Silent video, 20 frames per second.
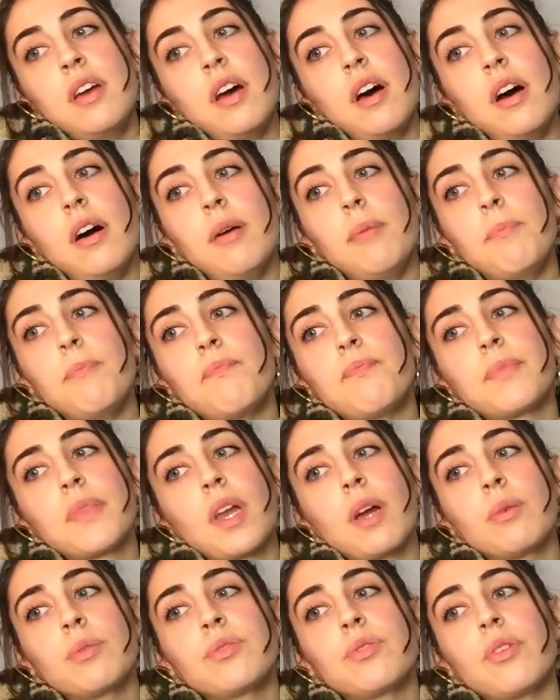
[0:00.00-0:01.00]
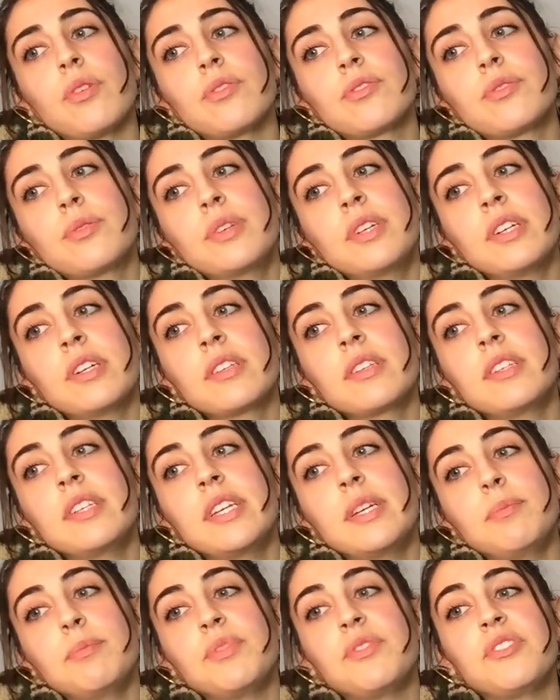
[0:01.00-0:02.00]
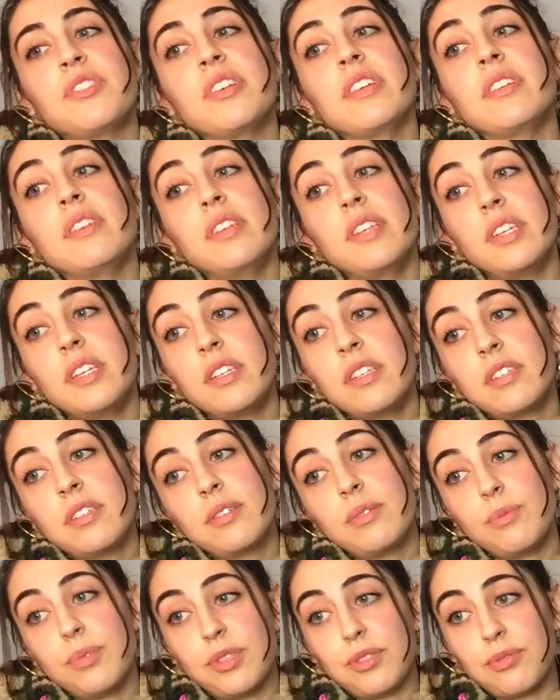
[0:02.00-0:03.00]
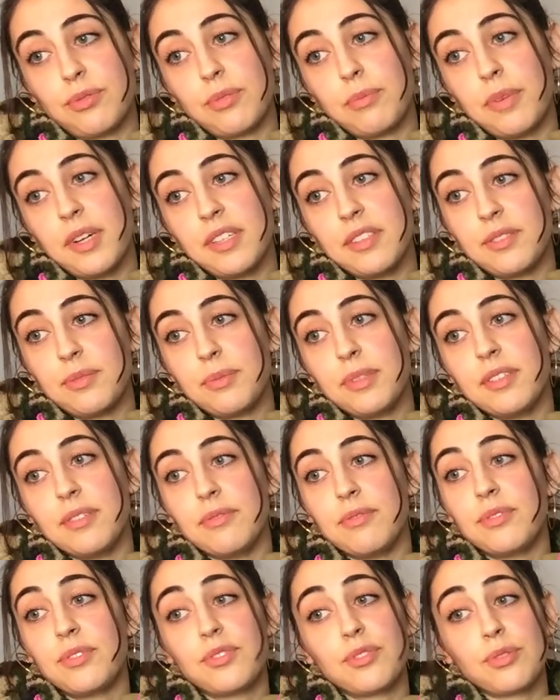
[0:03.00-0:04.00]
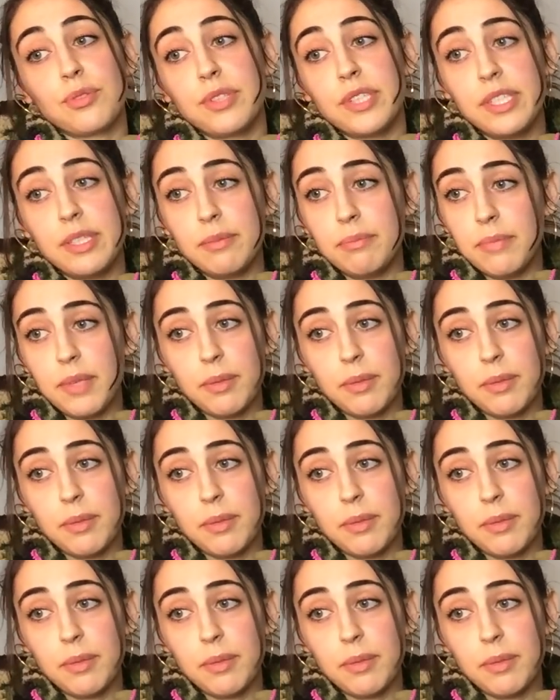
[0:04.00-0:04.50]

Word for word: Um, I was also hearing the name Sydney, which reminds me of Scream.